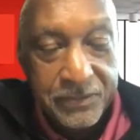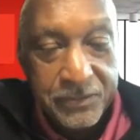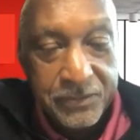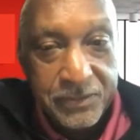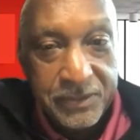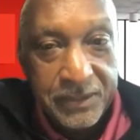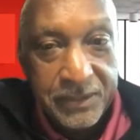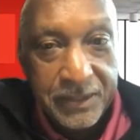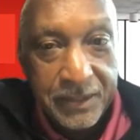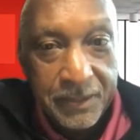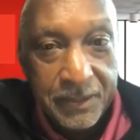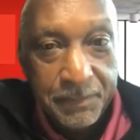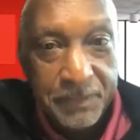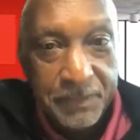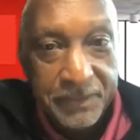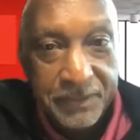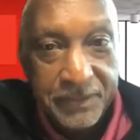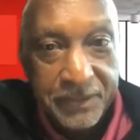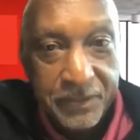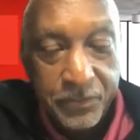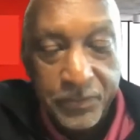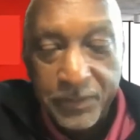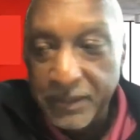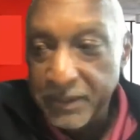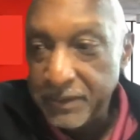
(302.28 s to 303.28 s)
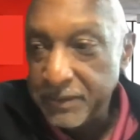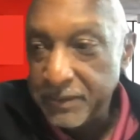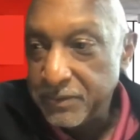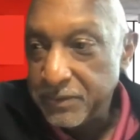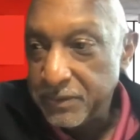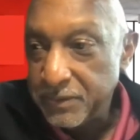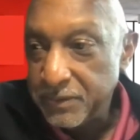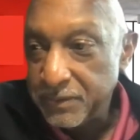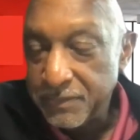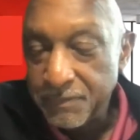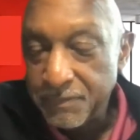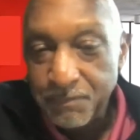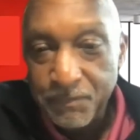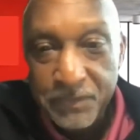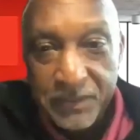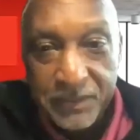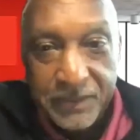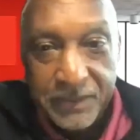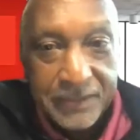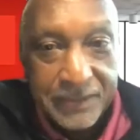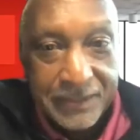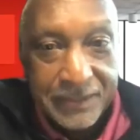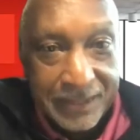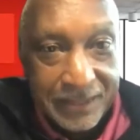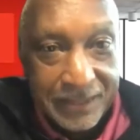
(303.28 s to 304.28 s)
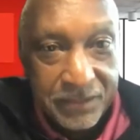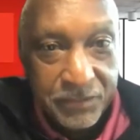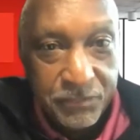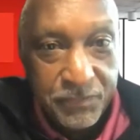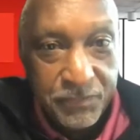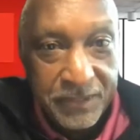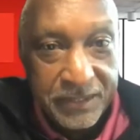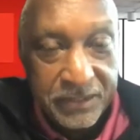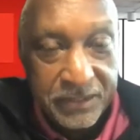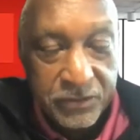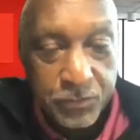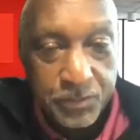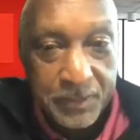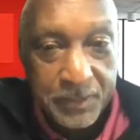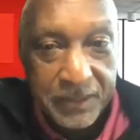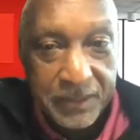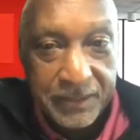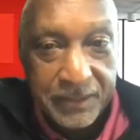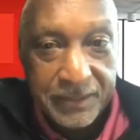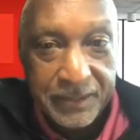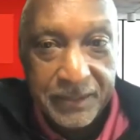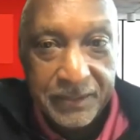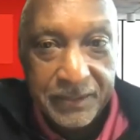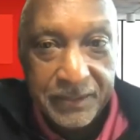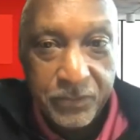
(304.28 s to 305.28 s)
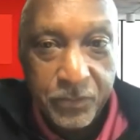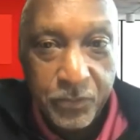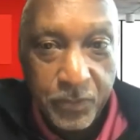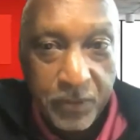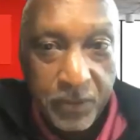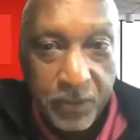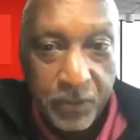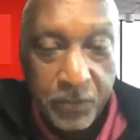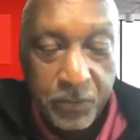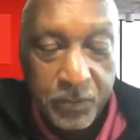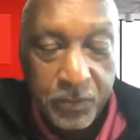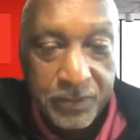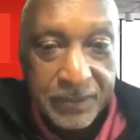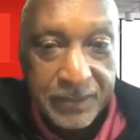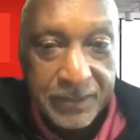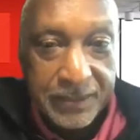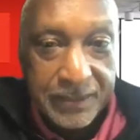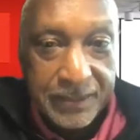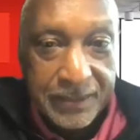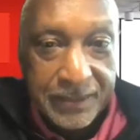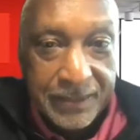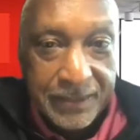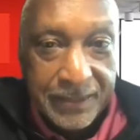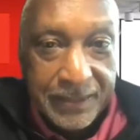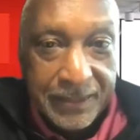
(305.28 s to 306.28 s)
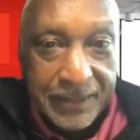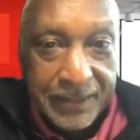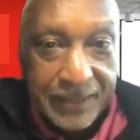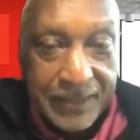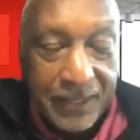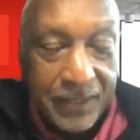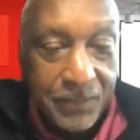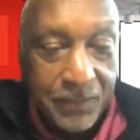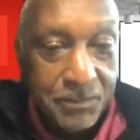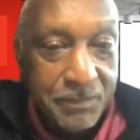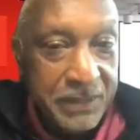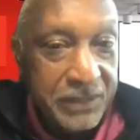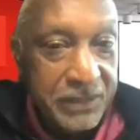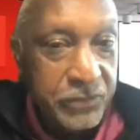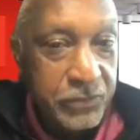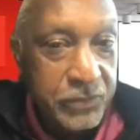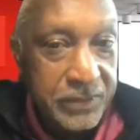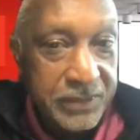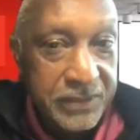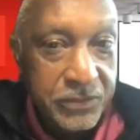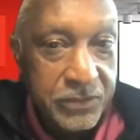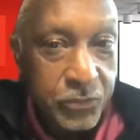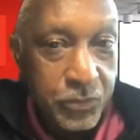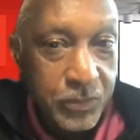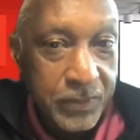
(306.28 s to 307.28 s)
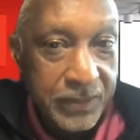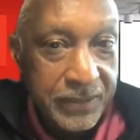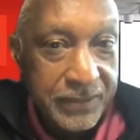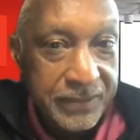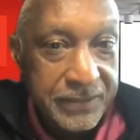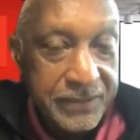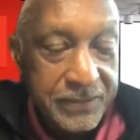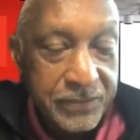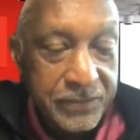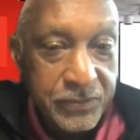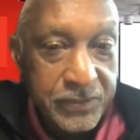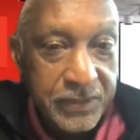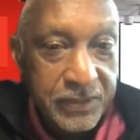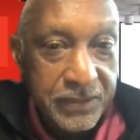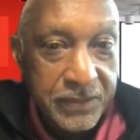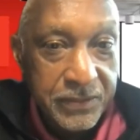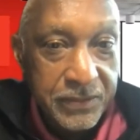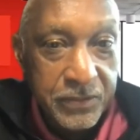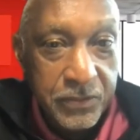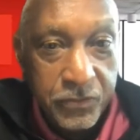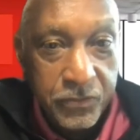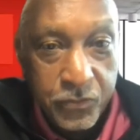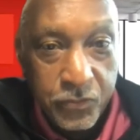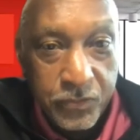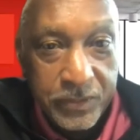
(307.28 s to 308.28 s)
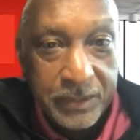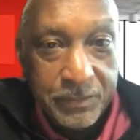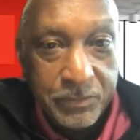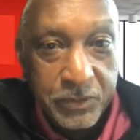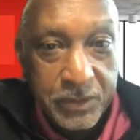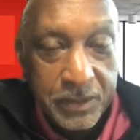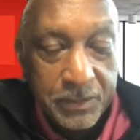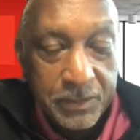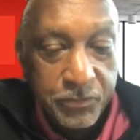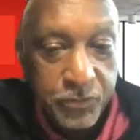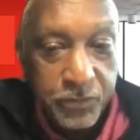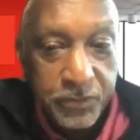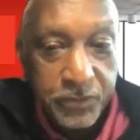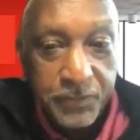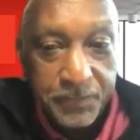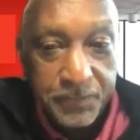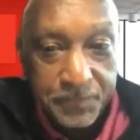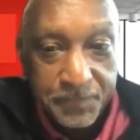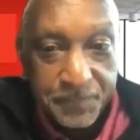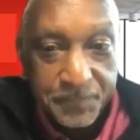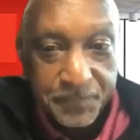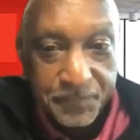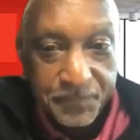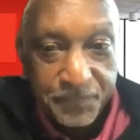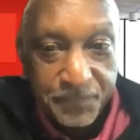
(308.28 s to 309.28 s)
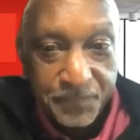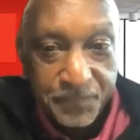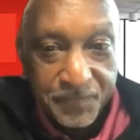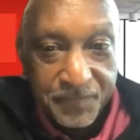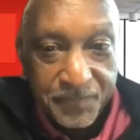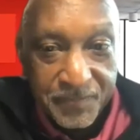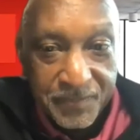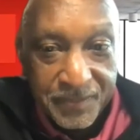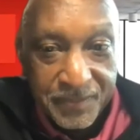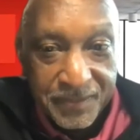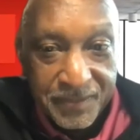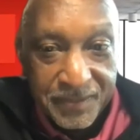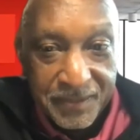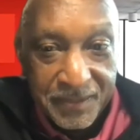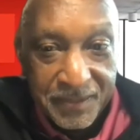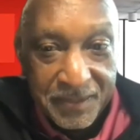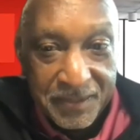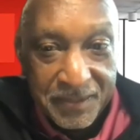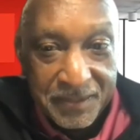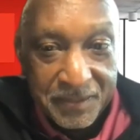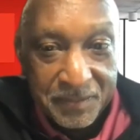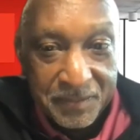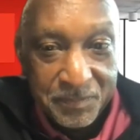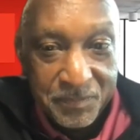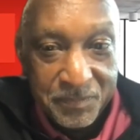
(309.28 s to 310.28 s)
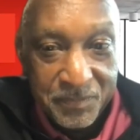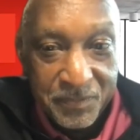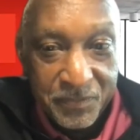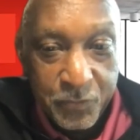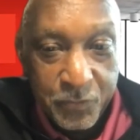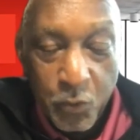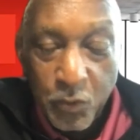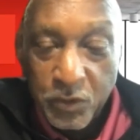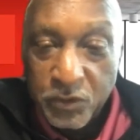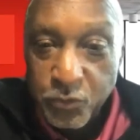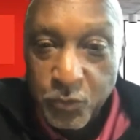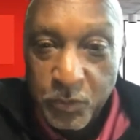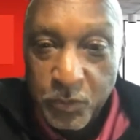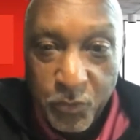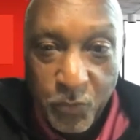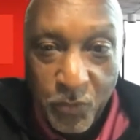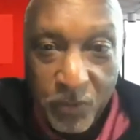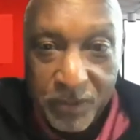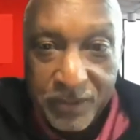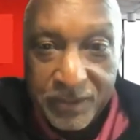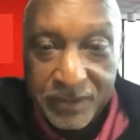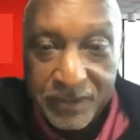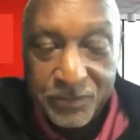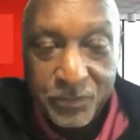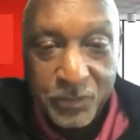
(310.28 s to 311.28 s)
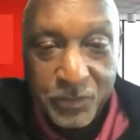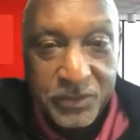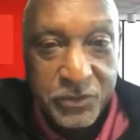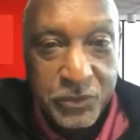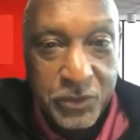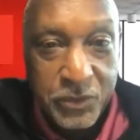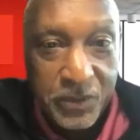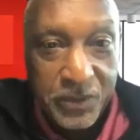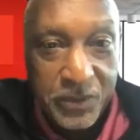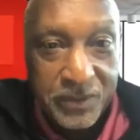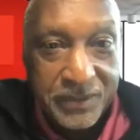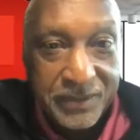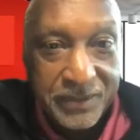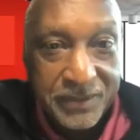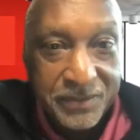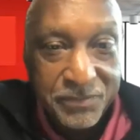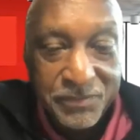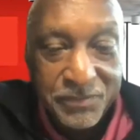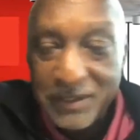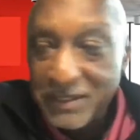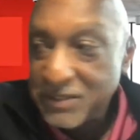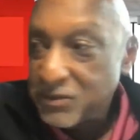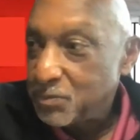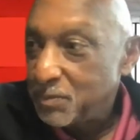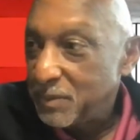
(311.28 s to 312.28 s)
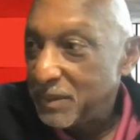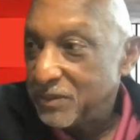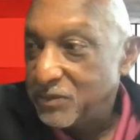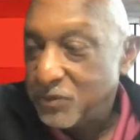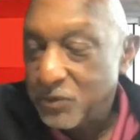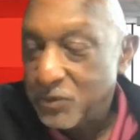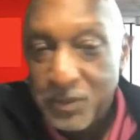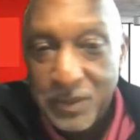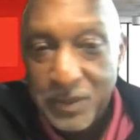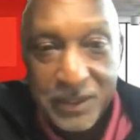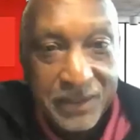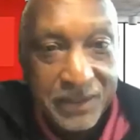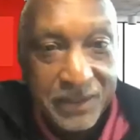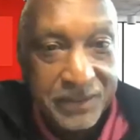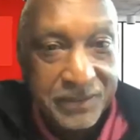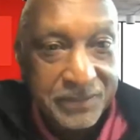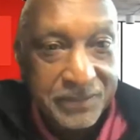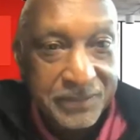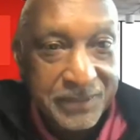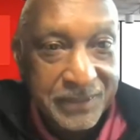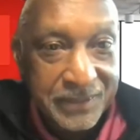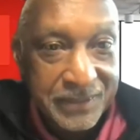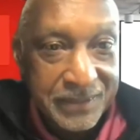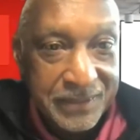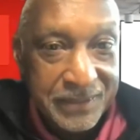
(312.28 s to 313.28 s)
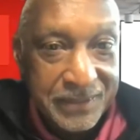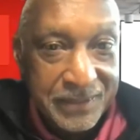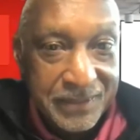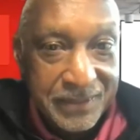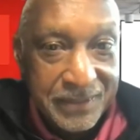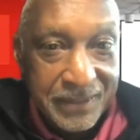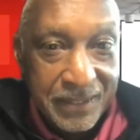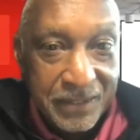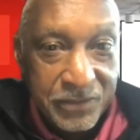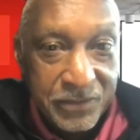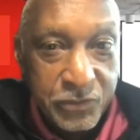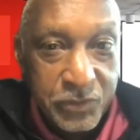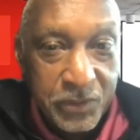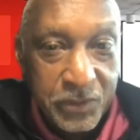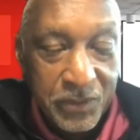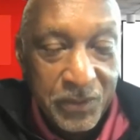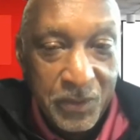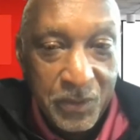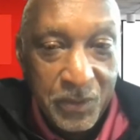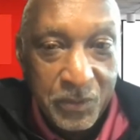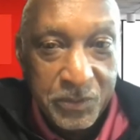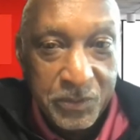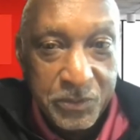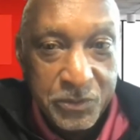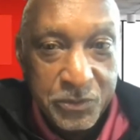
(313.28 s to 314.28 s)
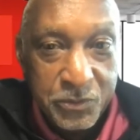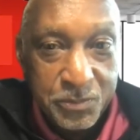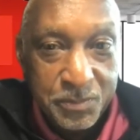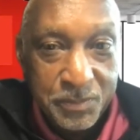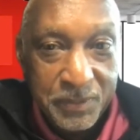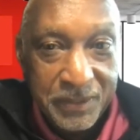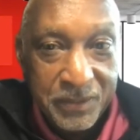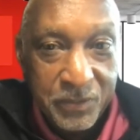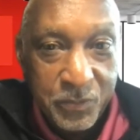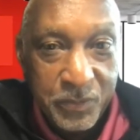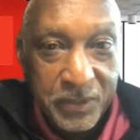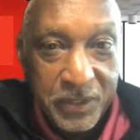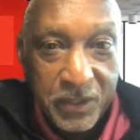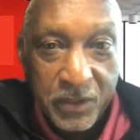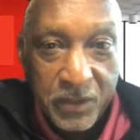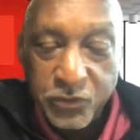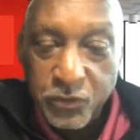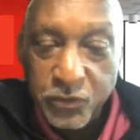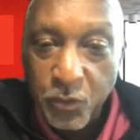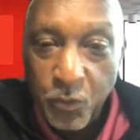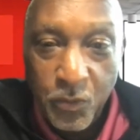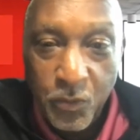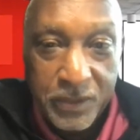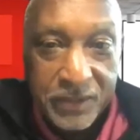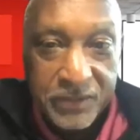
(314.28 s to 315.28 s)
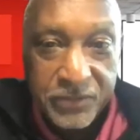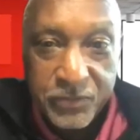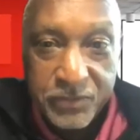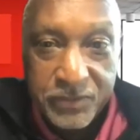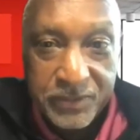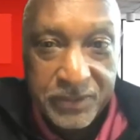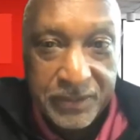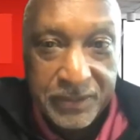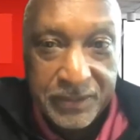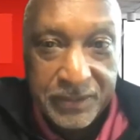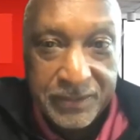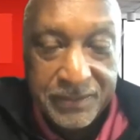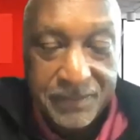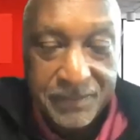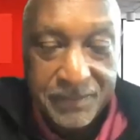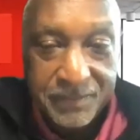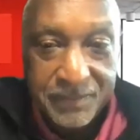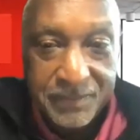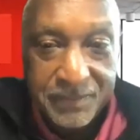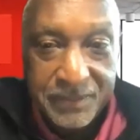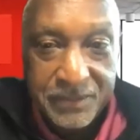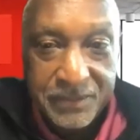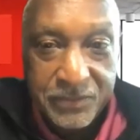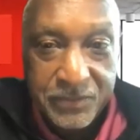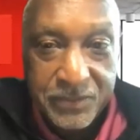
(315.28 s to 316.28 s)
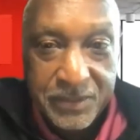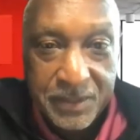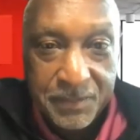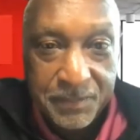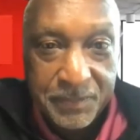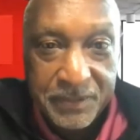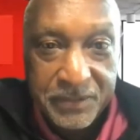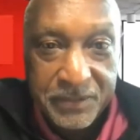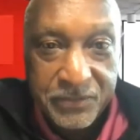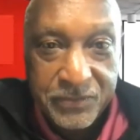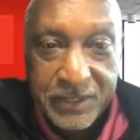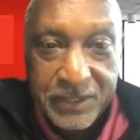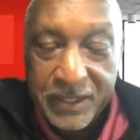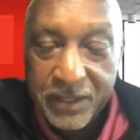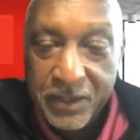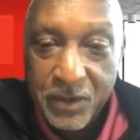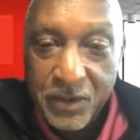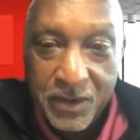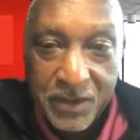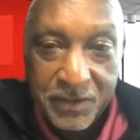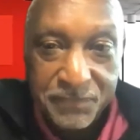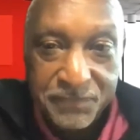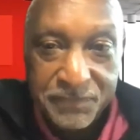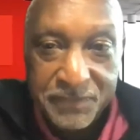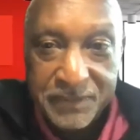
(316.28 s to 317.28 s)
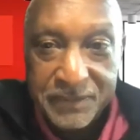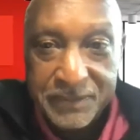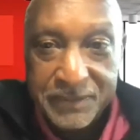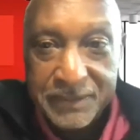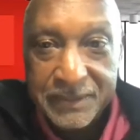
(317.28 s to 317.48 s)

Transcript: tee up and get ready to get investment and grow. And our mission is really to see that their dreams come true. Of course, we want to return an investment to our shareholders, but we also want to see these companies take off and